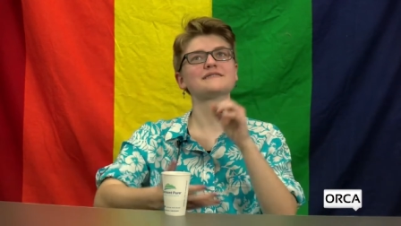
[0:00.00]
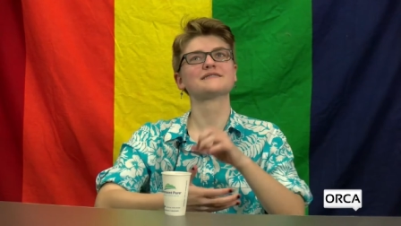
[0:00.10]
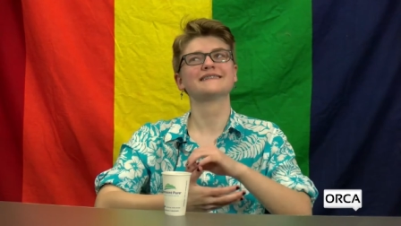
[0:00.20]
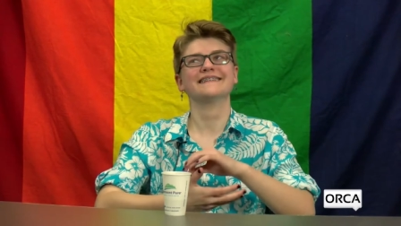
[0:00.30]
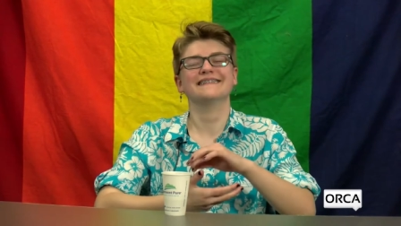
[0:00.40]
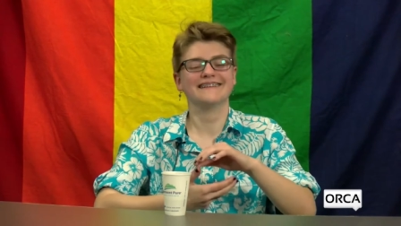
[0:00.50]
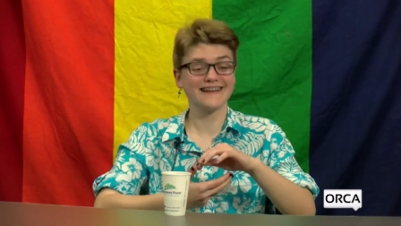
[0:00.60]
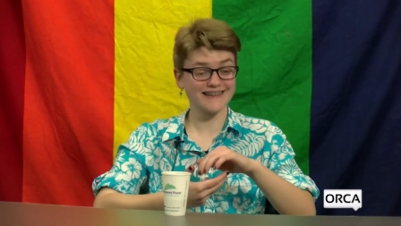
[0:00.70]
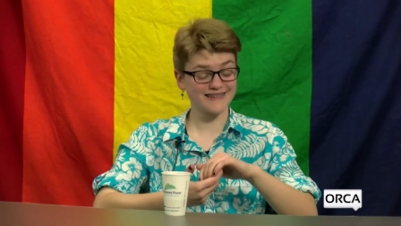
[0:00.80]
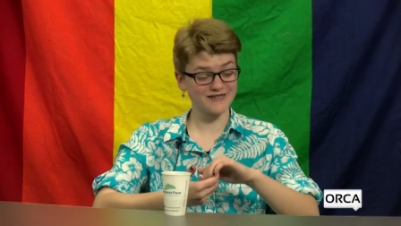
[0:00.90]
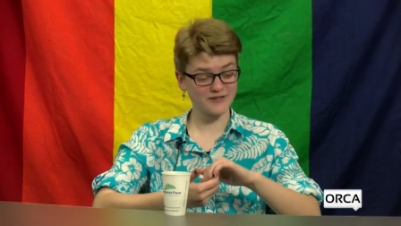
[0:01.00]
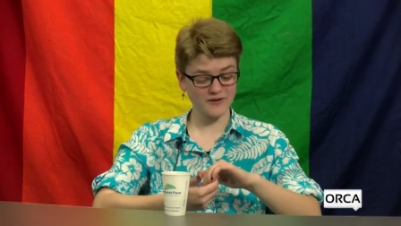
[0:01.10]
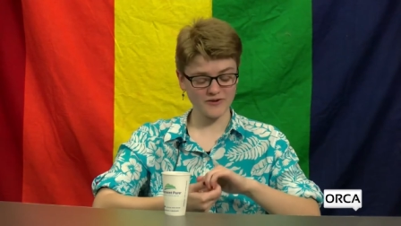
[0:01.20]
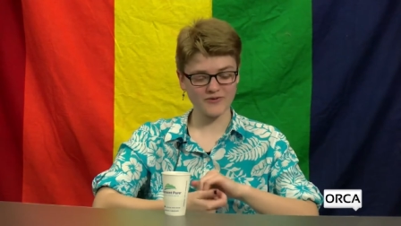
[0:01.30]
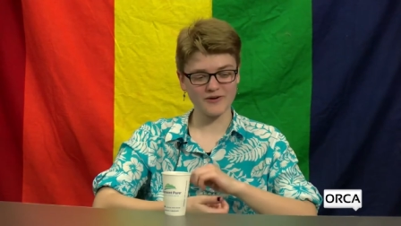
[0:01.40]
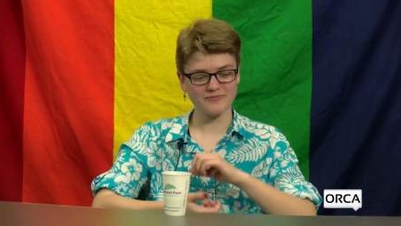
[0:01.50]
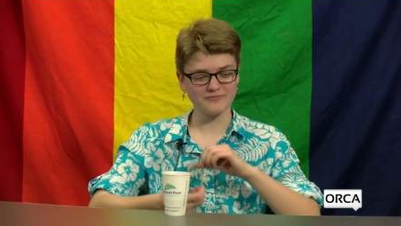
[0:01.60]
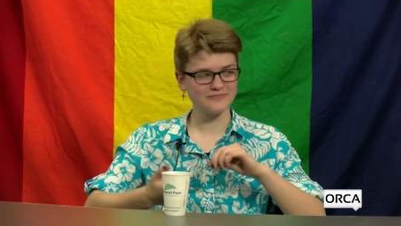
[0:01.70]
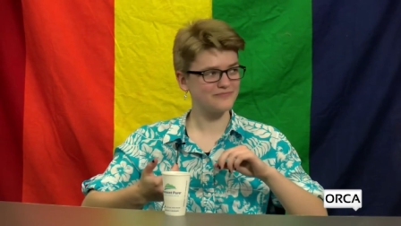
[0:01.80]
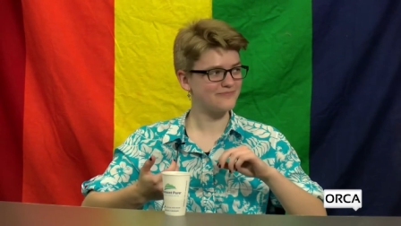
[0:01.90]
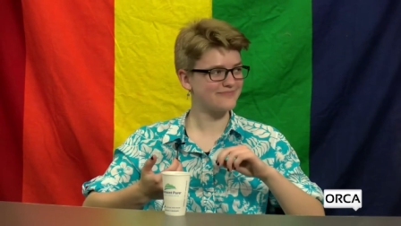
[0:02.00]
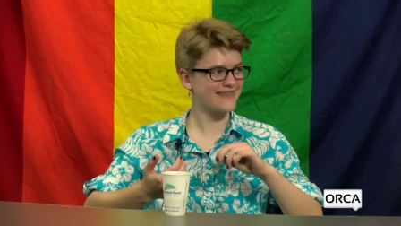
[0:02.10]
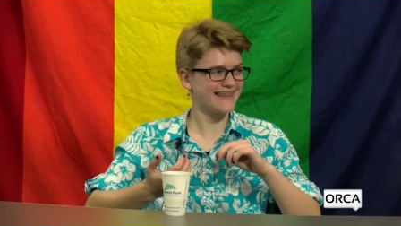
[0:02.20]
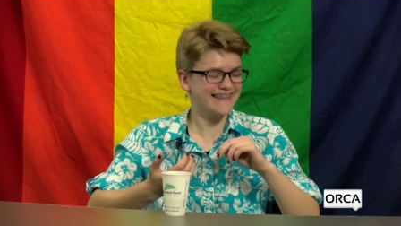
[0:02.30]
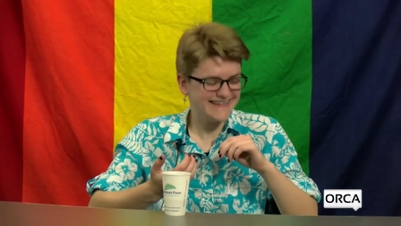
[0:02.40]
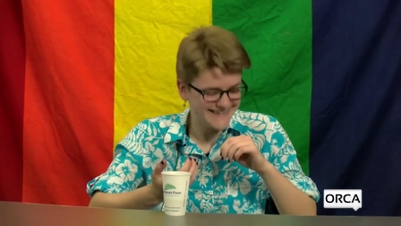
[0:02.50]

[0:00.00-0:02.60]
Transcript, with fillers: too. Do it all. Sorry, I'm interrupting you, but like, oh my